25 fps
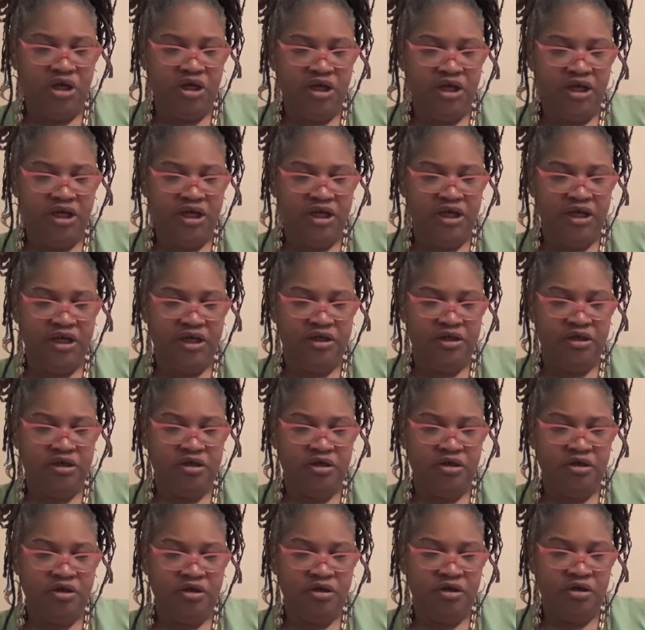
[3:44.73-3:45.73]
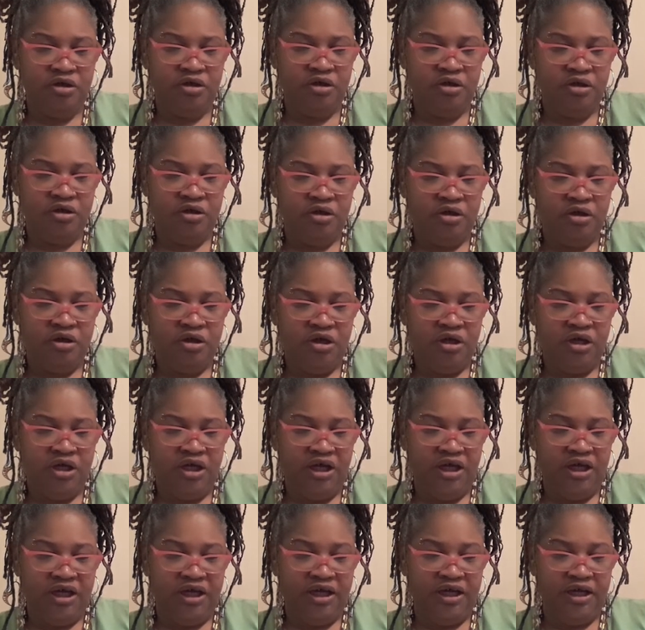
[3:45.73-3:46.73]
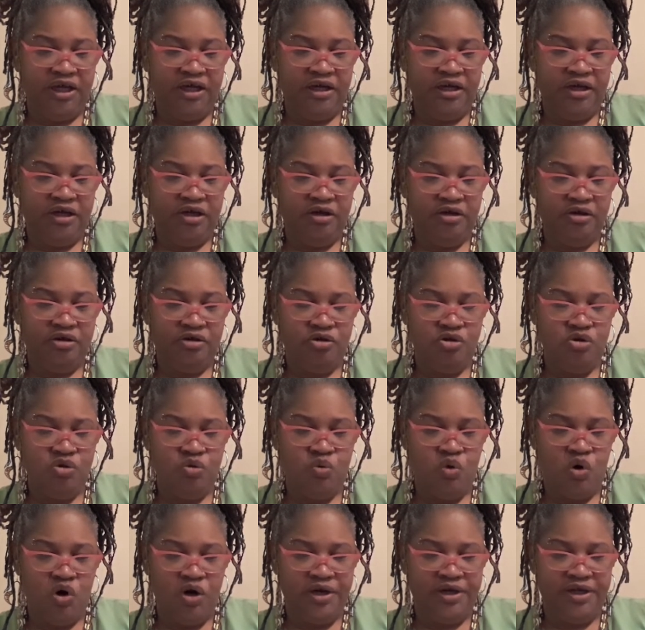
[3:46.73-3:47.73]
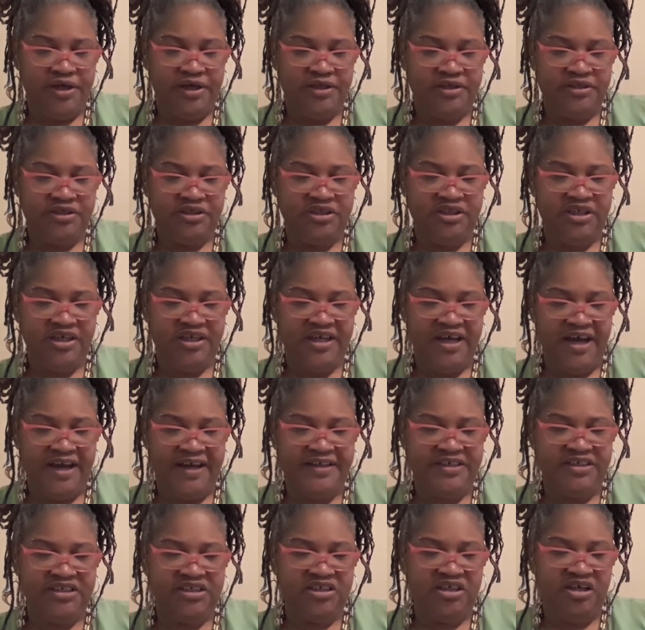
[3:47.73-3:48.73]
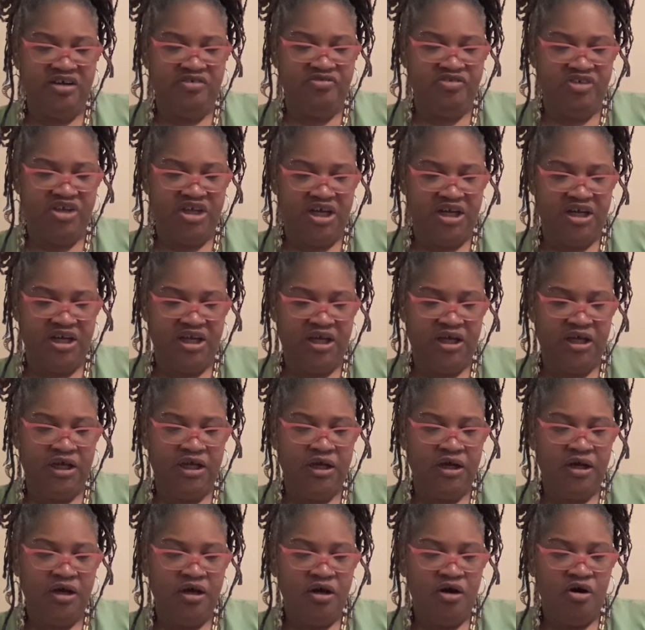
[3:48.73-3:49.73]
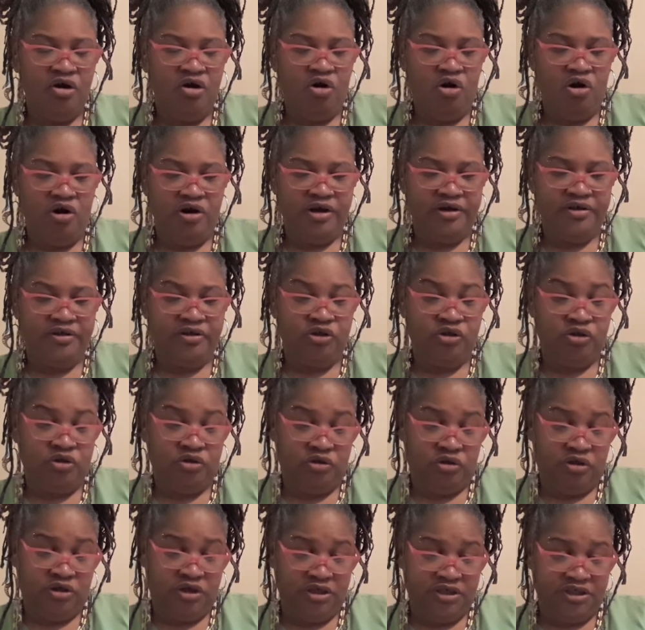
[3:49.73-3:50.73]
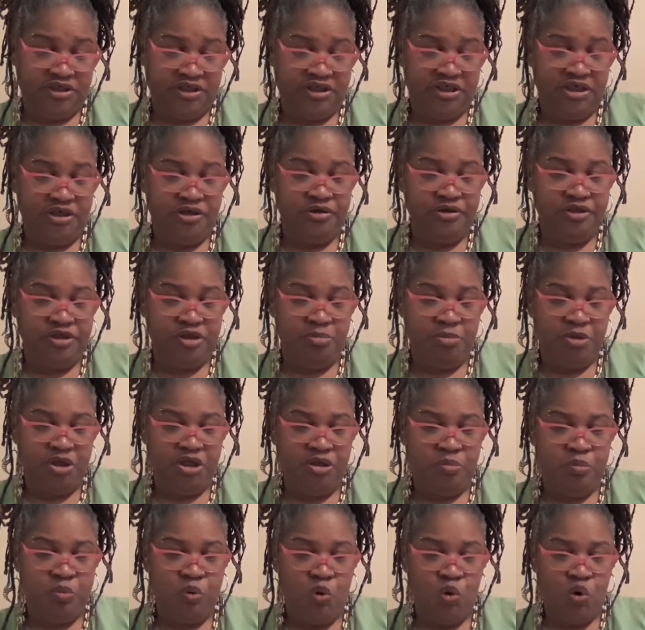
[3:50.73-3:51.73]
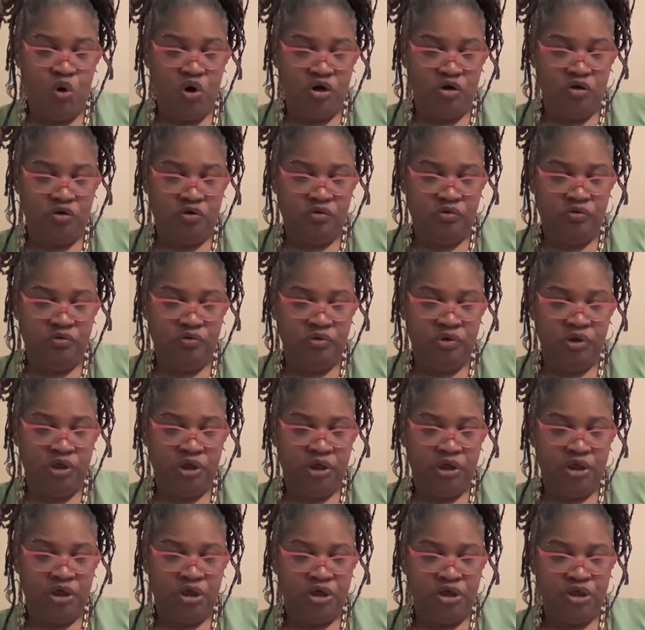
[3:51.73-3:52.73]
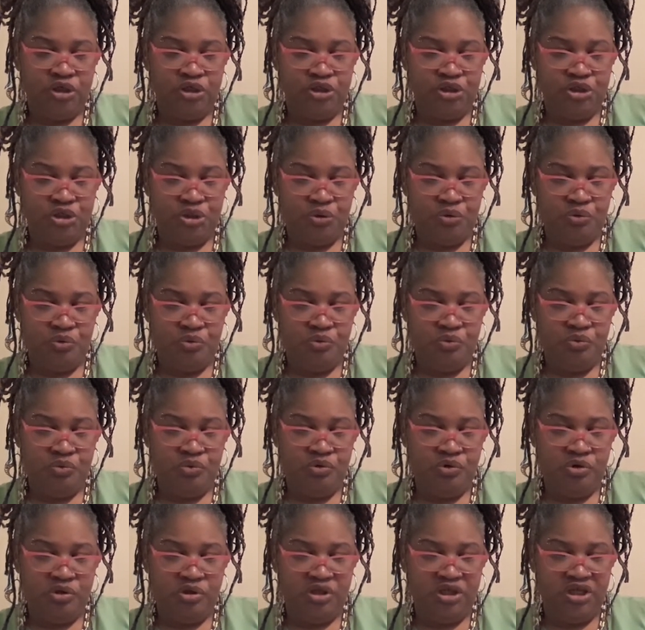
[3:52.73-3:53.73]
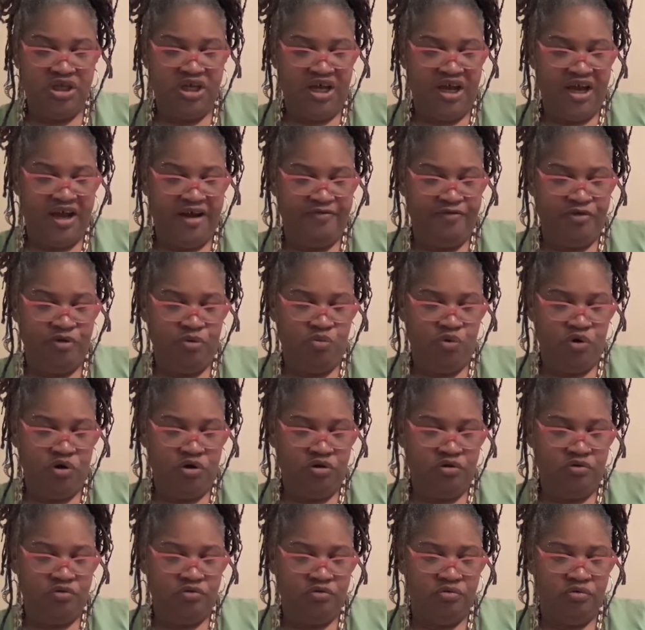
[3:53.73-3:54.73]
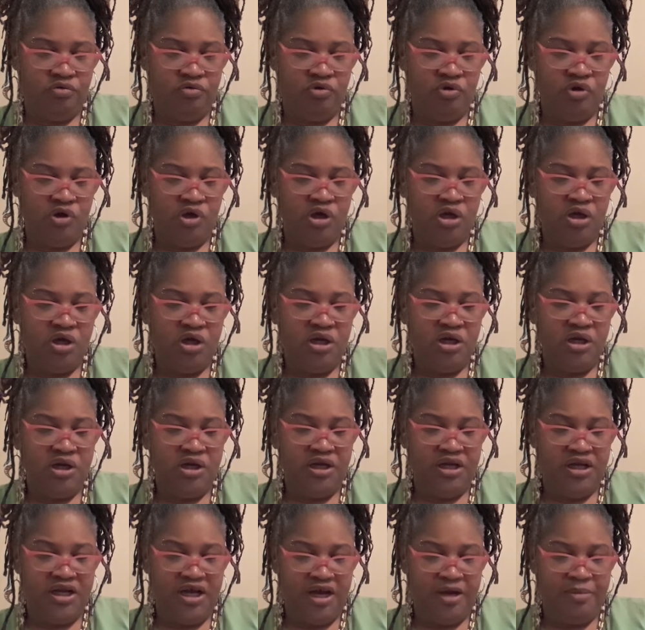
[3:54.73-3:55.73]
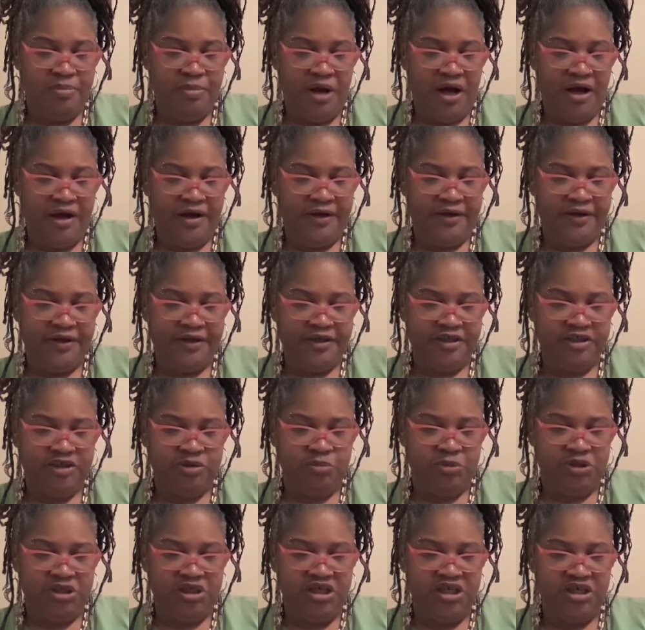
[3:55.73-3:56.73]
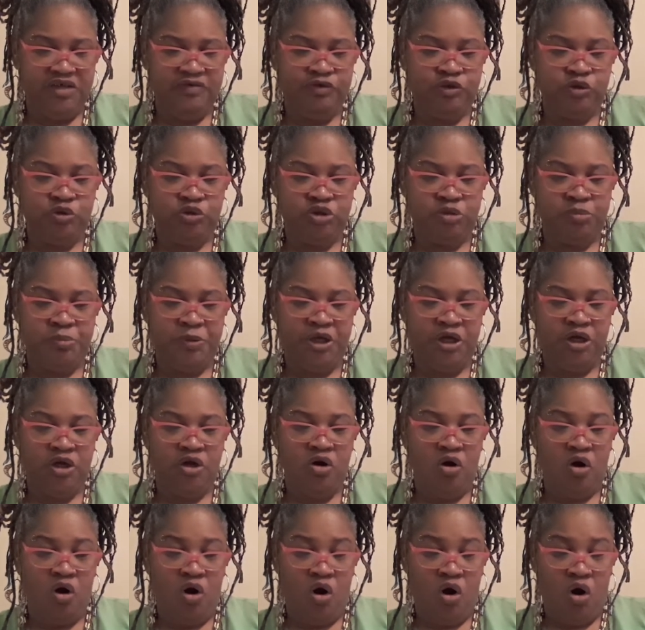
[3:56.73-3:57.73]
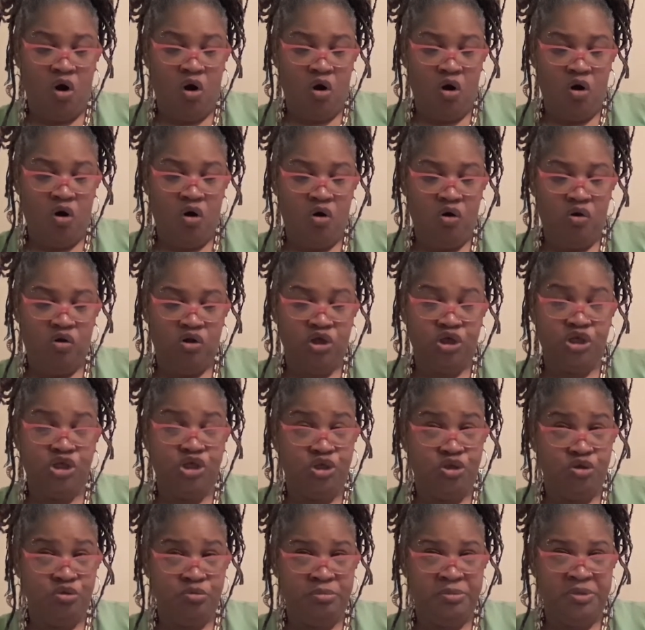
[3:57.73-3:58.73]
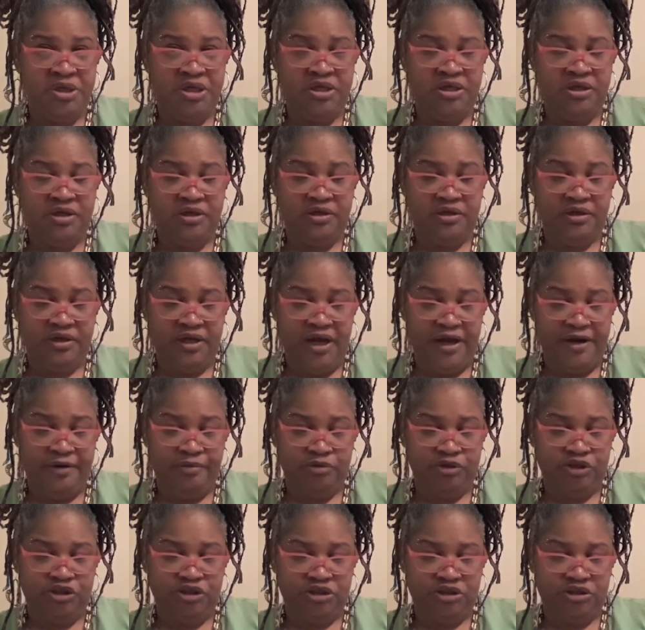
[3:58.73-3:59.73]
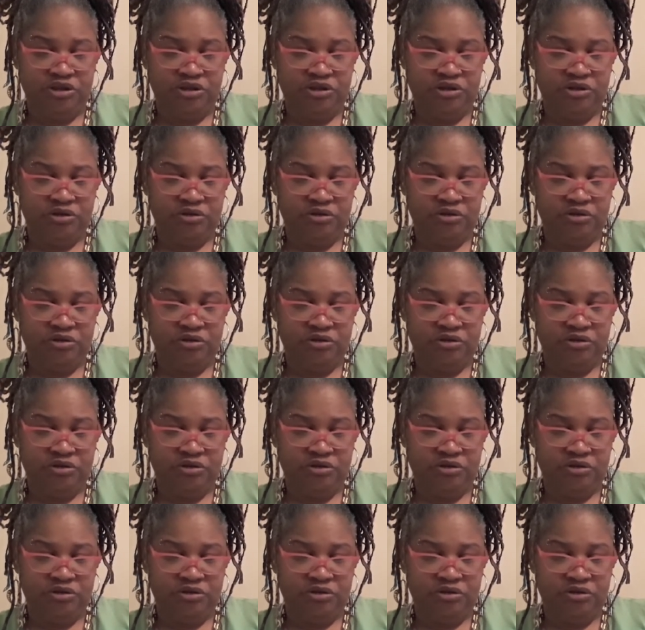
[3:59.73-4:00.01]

In, in New Orleans, the gates of Guinea are considered to be the portal to the afterworld. Legba is believed to speak all human languages.